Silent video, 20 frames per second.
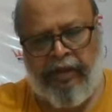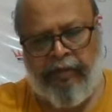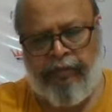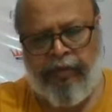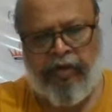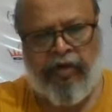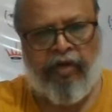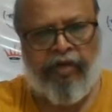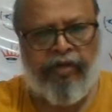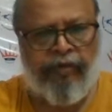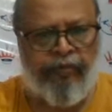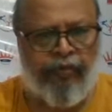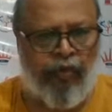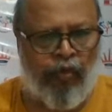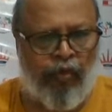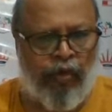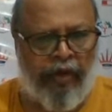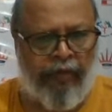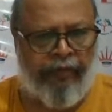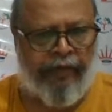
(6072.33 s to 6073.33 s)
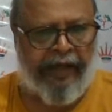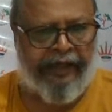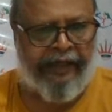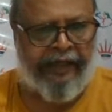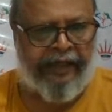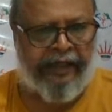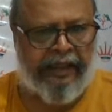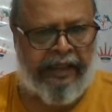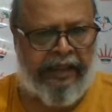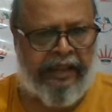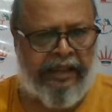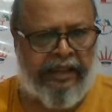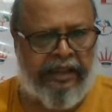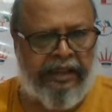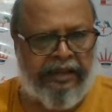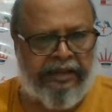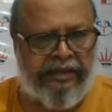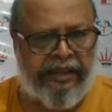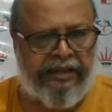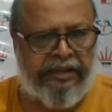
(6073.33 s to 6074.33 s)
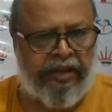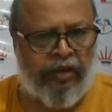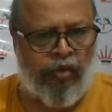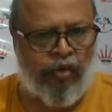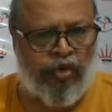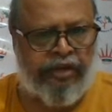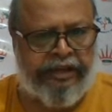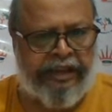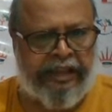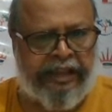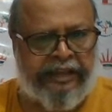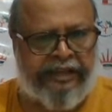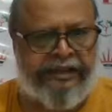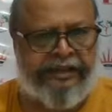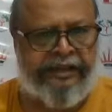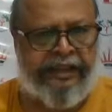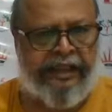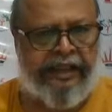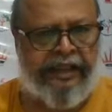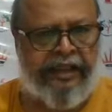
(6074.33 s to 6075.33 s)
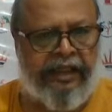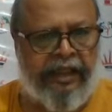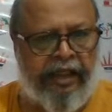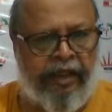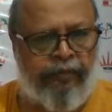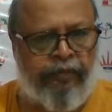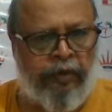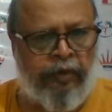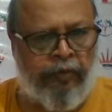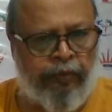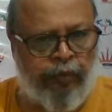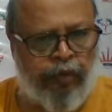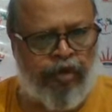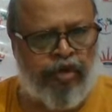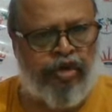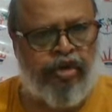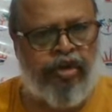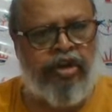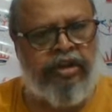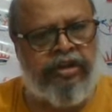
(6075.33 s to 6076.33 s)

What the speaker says: because if you give directly there is a rook check is there if you push